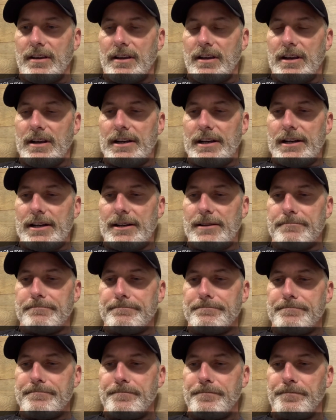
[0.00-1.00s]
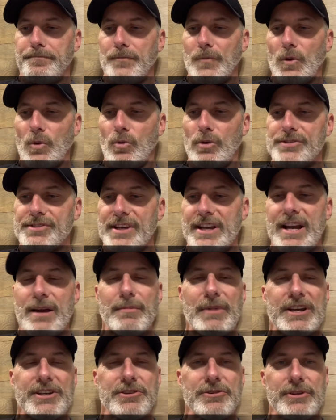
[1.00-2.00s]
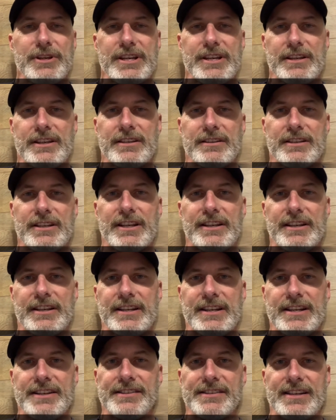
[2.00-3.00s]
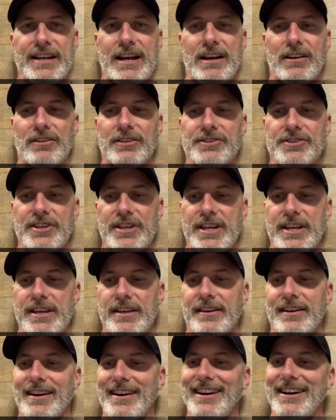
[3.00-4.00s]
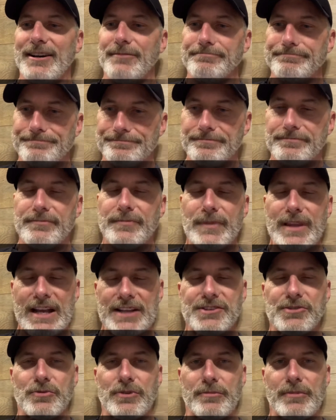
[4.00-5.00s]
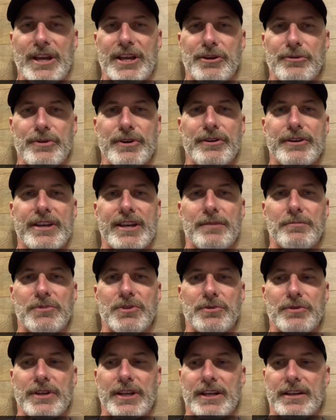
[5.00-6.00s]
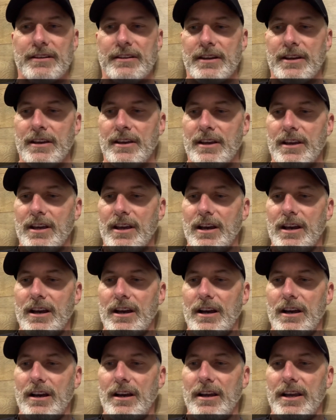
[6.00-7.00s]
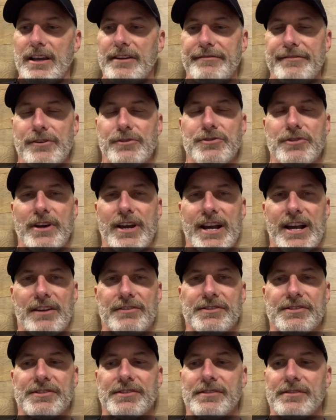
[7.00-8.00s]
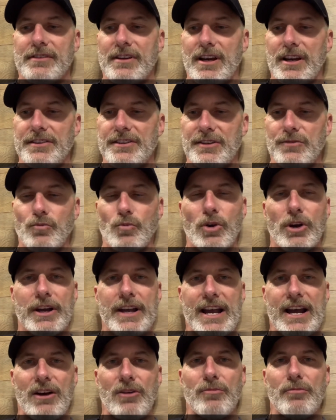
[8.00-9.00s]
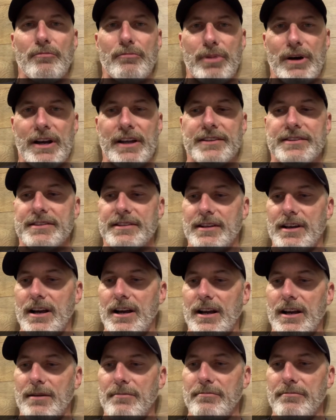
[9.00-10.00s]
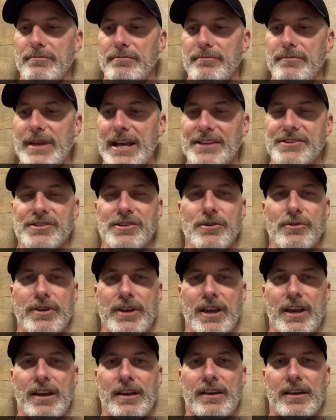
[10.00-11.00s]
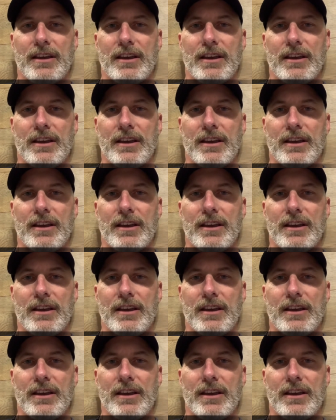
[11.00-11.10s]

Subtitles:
Once I got my degree in kinesiology, that's when my career came to an end. I had a few tryouts, didn't work out, but that's okay.